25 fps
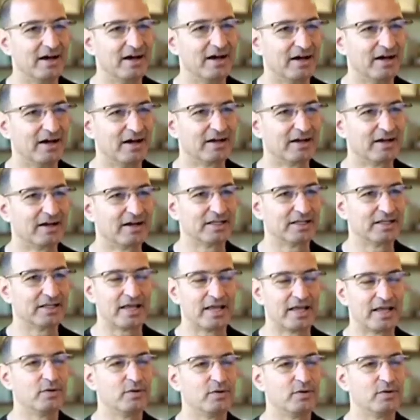get
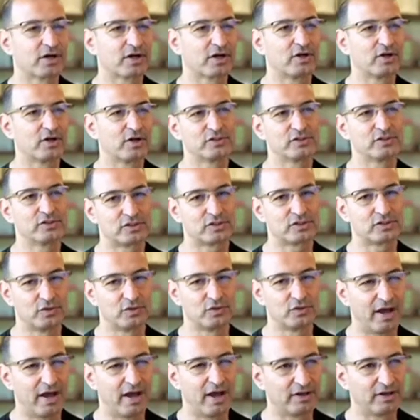anywhere close to
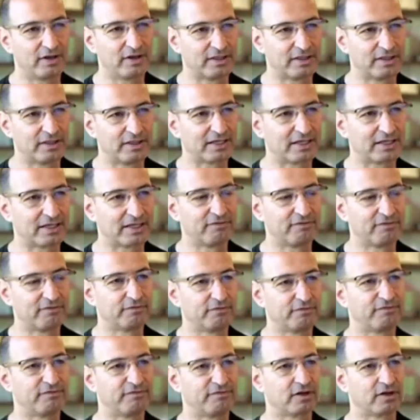having that level of
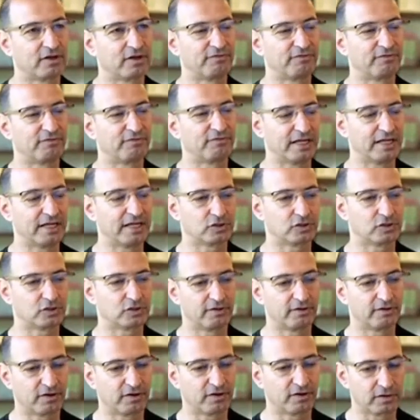financial
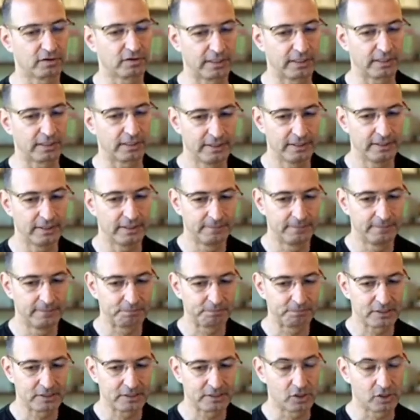difficulty.
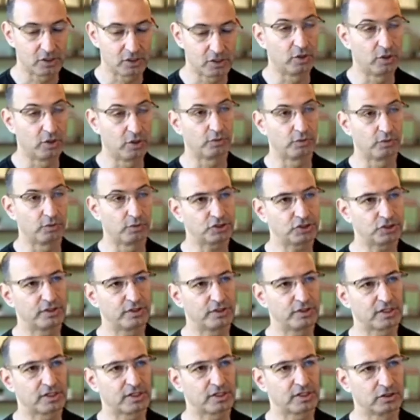So we're richer as a
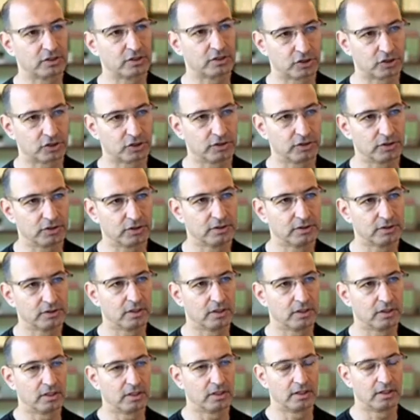culture.
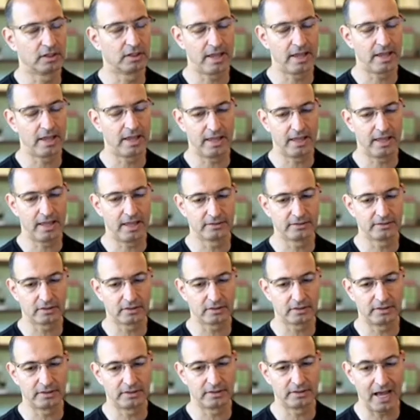And
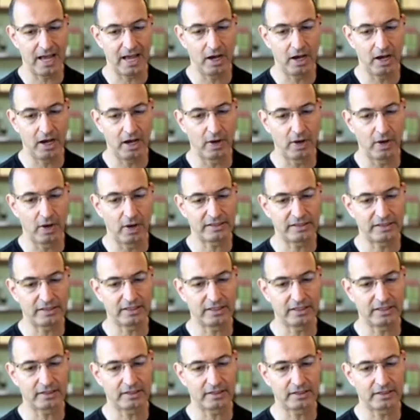now I think
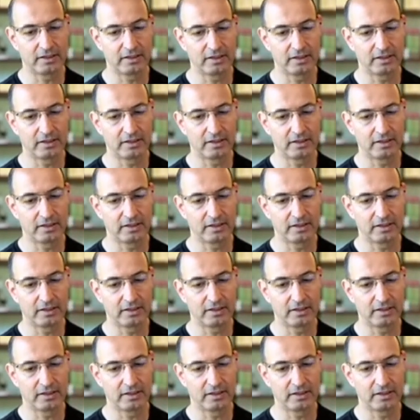what